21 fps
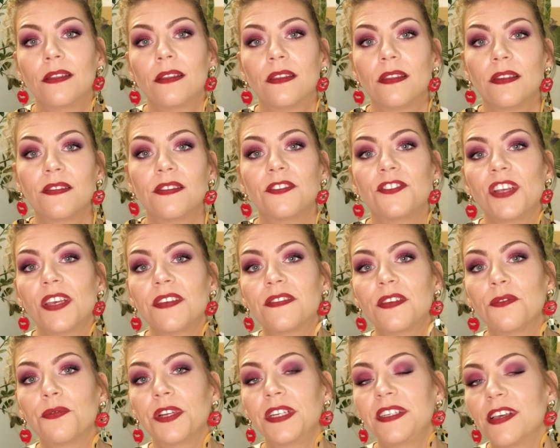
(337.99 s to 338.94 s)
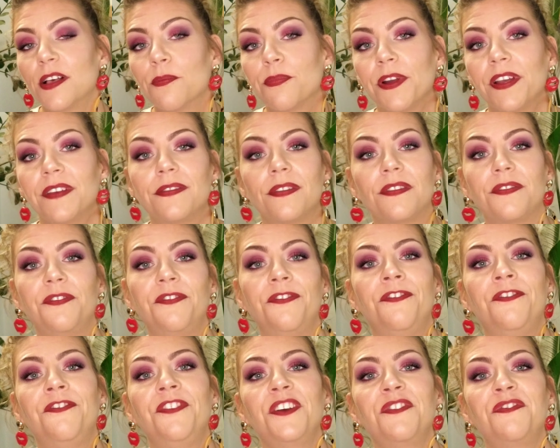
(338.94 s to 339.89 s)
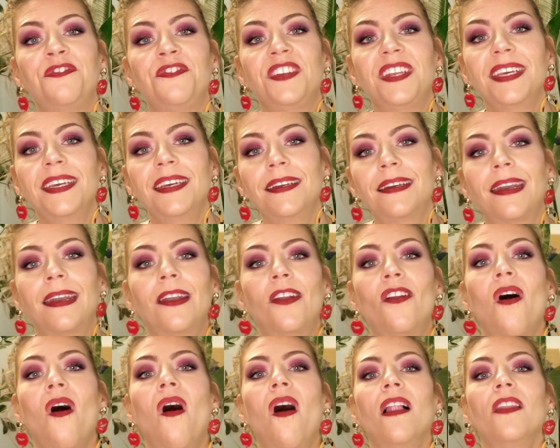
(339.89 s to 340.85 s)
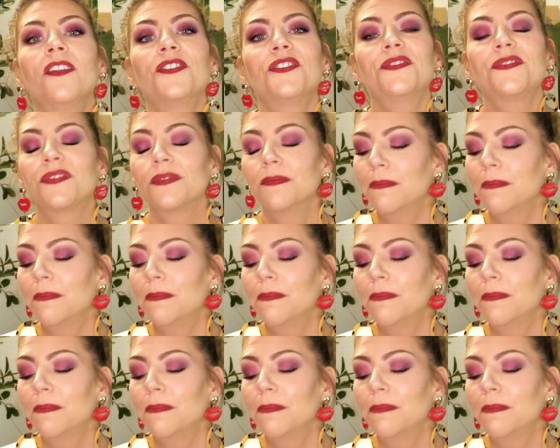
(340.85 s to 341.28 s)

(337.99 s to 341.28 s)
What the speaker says: the suggested retail price is $50